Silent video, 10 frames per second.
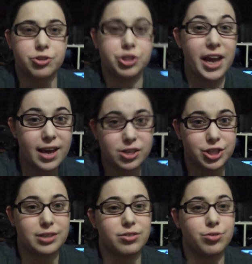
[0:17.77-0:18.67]

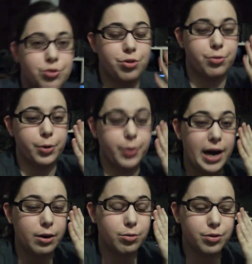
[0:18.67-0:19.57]
changes
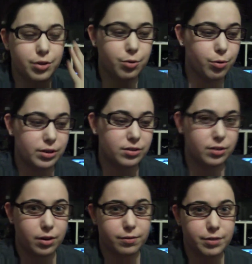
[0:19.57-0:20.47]
throughout the course
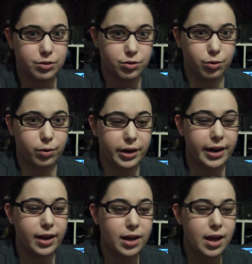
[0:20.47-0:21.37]
of the
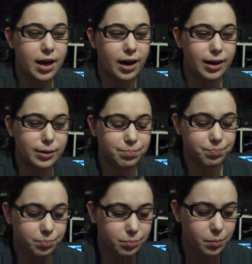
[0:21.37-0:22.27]
story.
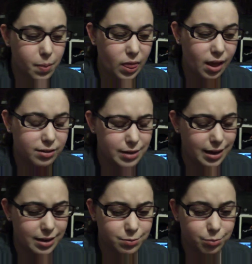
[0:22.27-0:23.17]
Um,
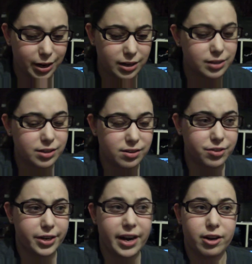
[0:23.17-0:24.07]
where does
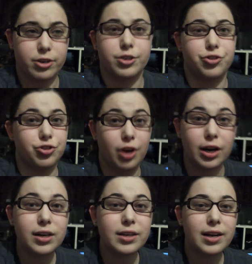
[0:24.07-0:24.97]
your character
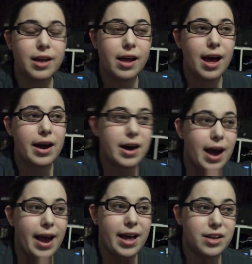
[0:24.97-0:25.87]
start?
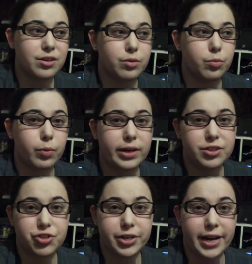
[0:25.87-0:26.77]
And where
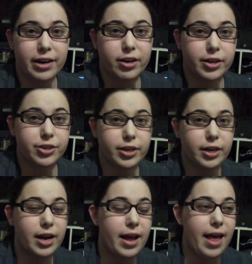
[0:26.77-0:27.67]
does your character
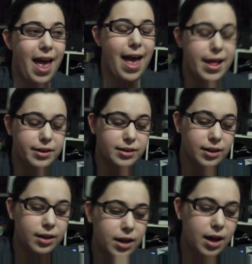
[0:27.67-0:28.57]
end?
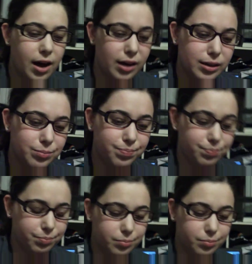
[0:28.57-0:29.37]
Um,